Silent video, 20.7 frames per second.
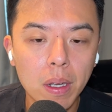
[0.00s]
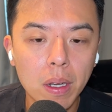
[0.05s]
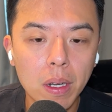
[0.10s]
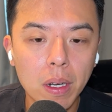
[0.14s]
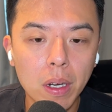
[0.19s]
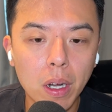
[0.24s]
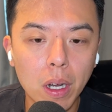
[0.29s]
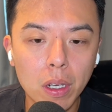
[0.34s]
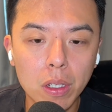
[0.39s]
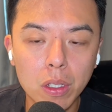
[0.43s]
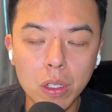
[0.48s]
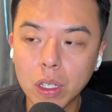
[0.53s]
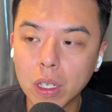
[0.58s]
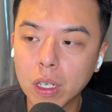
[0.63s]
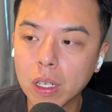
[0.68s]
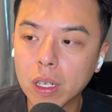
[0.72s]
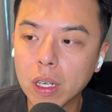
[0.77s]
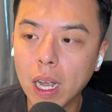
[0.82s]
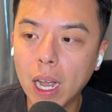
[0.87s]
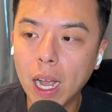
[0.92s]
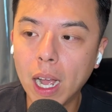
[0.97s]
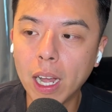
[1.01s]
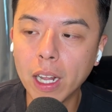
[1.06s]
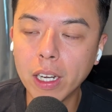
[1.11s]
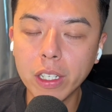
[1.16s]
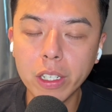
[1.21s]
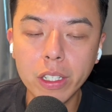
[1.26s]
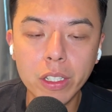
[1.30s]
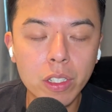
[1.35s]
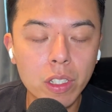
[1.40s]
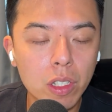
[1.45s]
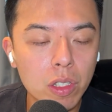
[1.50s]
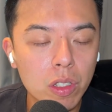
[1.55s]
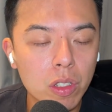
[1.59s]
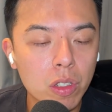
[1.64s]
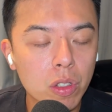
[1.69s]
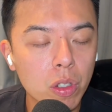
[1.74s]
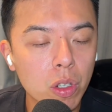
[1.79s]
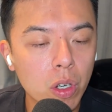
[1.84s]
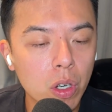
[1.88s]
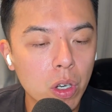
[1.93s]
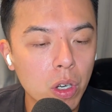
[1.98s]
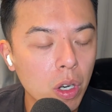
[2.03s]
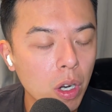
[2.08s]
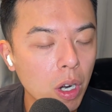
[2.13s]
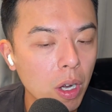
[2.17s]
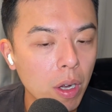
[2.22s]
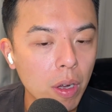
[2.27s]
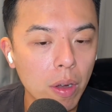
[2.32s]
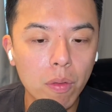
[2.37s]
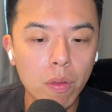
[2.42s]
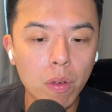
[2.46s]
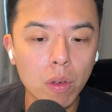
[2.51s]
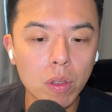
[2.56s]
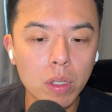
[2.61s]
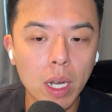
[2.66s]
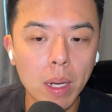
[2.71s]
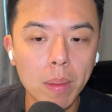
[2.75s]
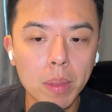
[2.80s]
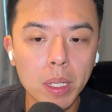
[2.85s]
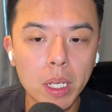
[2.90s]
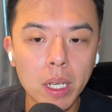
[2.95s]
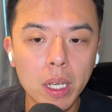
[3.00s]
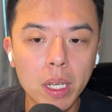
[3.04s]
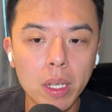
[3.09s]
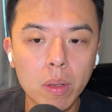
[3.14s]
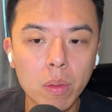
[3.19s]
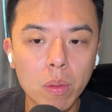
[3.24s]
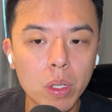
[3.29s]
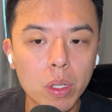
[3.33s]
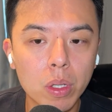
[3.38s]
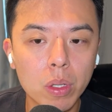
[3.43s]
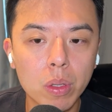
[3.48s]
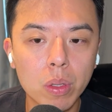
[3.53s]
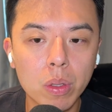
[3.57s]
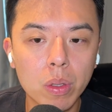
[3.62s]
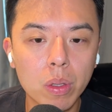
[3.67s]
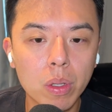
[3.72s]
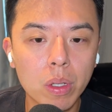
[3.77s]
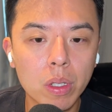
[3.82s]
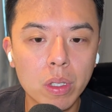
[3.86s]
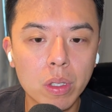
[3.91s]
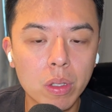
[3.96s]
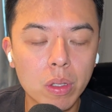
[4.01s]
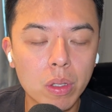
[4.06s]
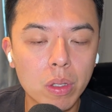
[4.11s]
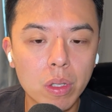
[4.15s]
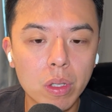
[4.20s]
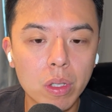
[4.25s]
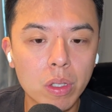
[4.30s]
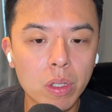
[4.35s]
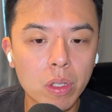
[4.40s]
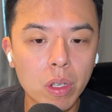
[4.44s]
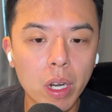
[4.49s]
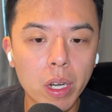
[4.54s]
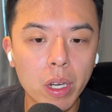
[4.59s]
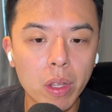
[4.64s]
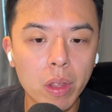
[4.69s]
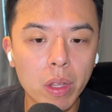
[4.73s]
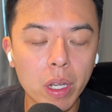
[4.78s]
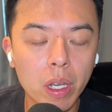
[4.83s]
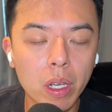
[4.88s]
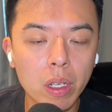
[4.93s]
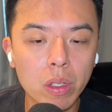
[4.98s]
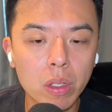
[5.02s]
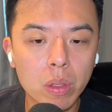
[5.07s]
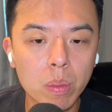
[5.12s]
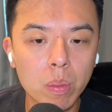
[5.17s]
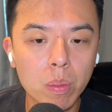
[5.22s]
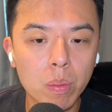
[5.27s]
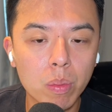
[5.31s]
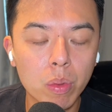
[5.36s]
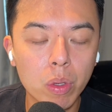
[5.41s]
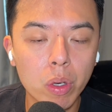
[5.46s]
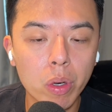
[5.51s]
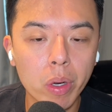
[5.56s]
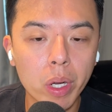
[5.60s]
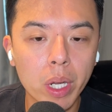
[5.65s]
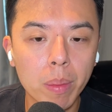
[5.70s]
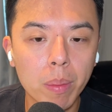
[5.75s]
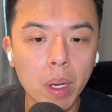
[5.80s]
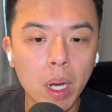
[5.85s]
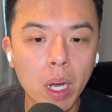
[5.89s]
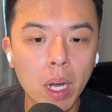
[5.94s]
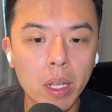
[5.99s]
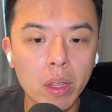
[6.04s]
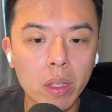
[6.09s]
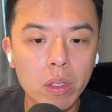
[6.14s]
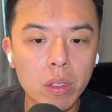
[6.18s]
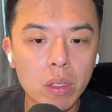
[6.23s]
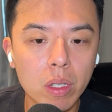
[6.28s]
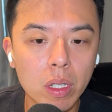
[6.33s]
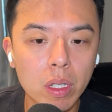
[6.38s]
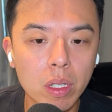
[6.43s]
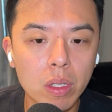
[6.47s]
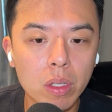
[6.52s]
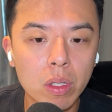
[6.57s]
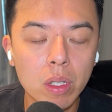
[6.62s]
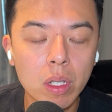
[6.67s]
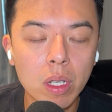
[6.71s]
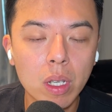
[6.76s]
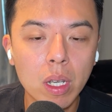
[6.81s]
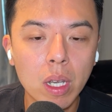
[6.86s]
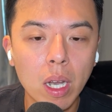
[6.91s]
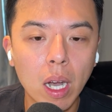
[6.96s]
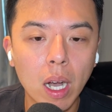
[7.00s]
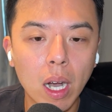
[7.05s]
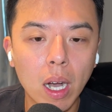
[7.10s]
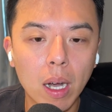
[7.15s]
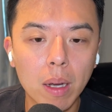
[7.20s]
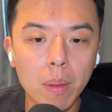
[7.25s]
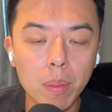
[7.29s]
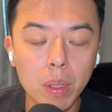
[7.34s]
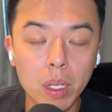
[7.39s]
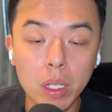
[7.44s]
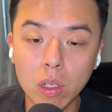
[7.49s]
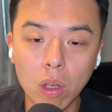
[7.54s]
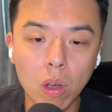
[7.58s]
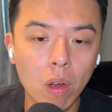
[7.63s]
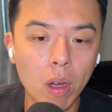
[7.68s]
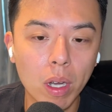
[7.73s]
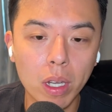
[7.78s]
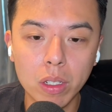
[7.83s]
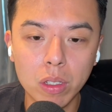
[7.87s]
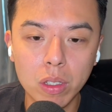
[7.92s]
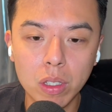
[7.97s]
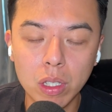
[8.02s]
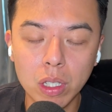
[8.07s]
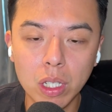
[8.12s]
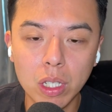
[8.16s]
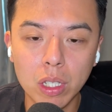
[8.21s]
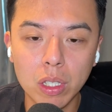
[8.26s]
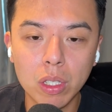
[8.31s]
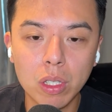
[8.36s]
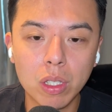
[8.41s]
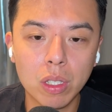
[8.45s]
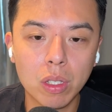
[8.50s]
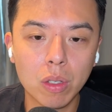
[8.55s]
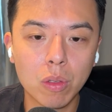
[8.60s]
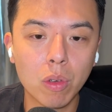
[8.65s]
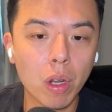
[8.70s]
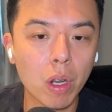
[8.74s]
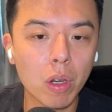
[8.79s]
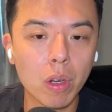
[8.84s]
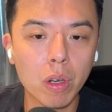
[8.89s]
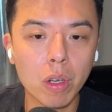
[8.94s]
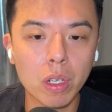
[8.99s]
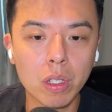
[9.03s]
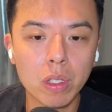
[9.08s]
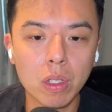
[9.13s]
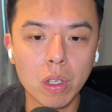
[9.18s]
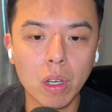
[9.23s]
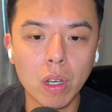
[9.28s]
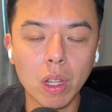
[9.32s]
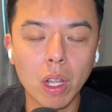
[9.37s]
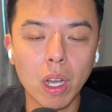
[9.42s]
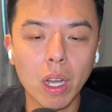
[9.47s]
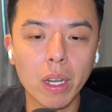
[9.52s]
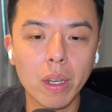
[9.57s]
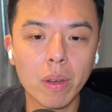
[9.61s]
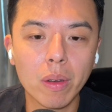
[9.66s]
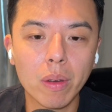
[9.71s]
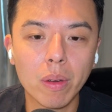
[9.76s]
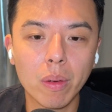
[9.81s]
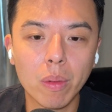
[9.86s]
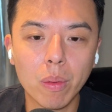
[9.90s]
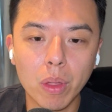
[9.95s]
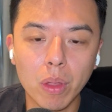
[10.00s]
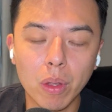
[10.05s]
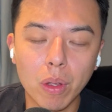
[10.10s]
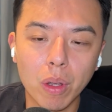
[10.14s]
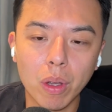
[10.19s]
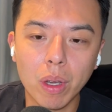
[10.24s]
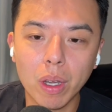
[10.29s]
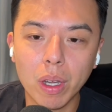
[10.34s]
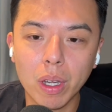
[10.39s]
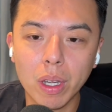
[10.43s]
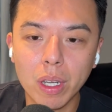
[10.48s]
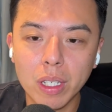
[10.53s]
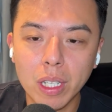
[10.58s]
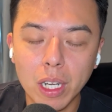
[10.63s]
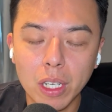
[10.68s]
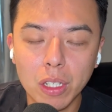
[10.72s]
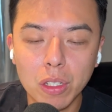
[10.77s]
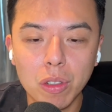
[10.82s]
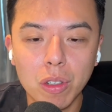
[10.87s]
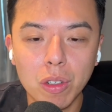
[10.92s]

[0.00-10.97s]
Gotcha. And is this your full-time gig? Is there anything else brewing behind the scenes? So all I could see is Creator Hooks online with attached to your